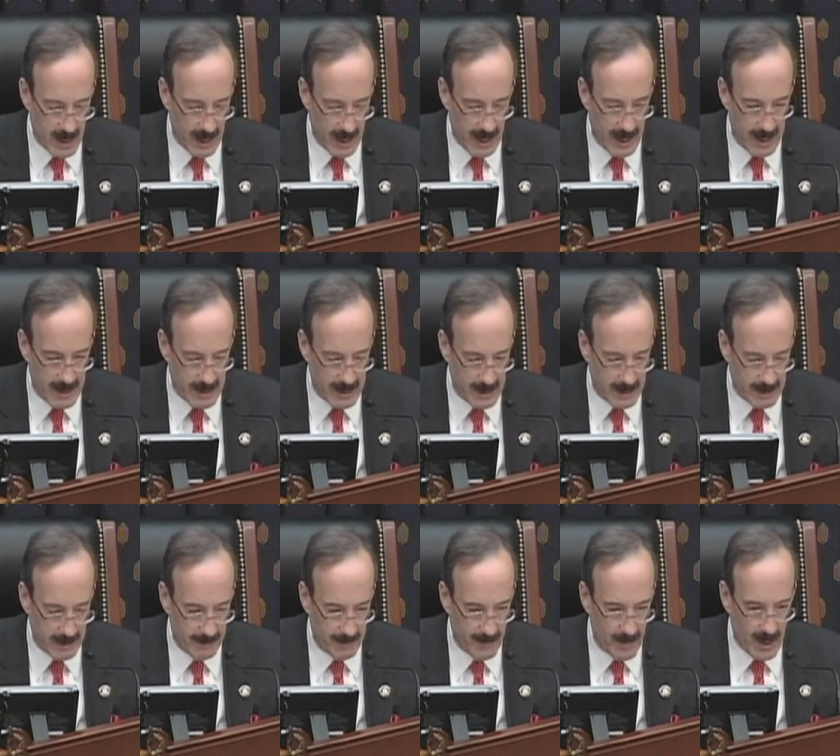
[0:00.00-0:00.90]

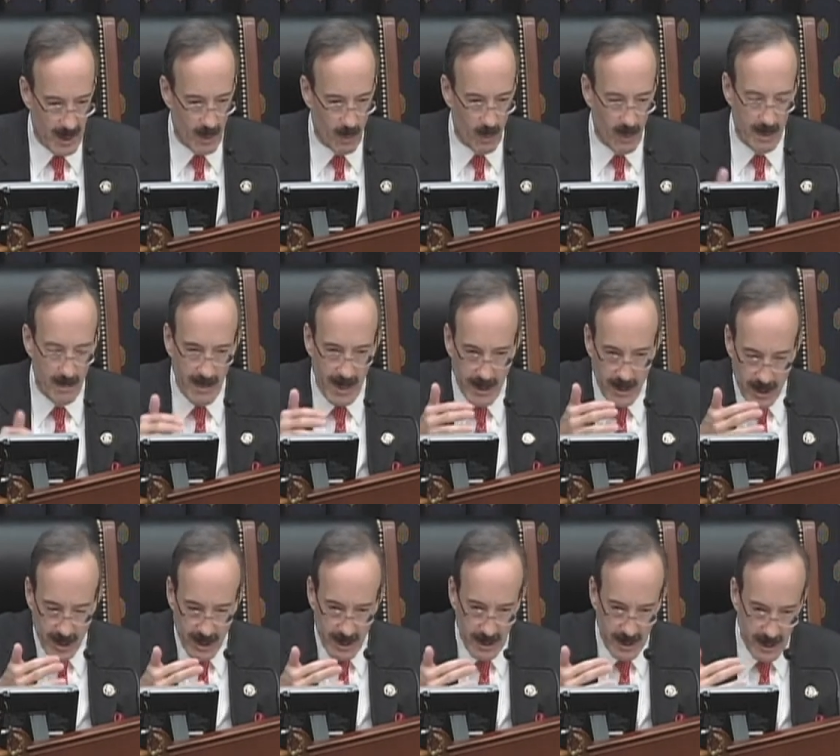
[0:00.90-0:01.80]
And we
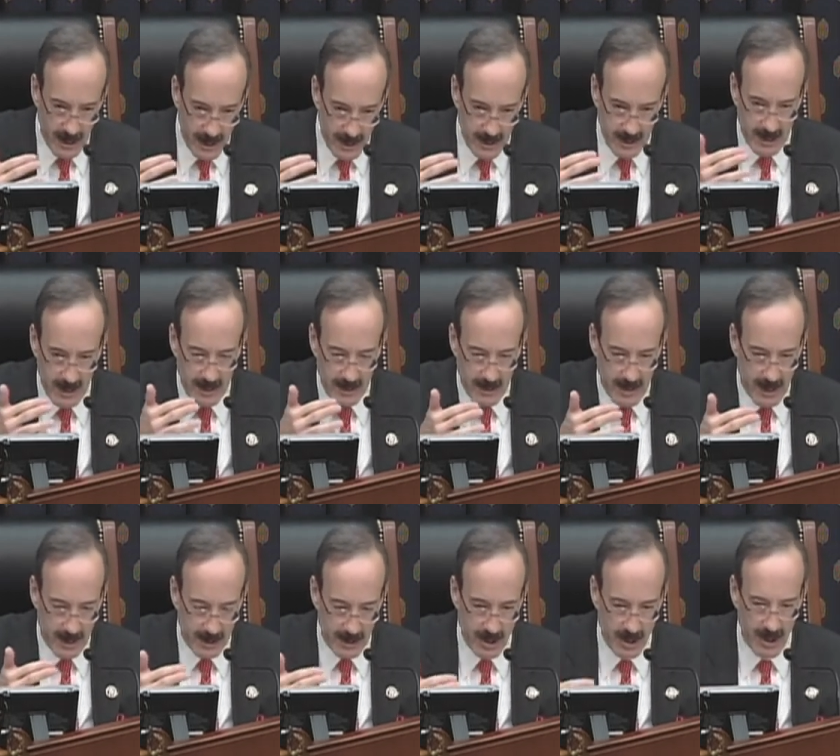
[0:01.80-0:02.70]
mentioned, as Dr.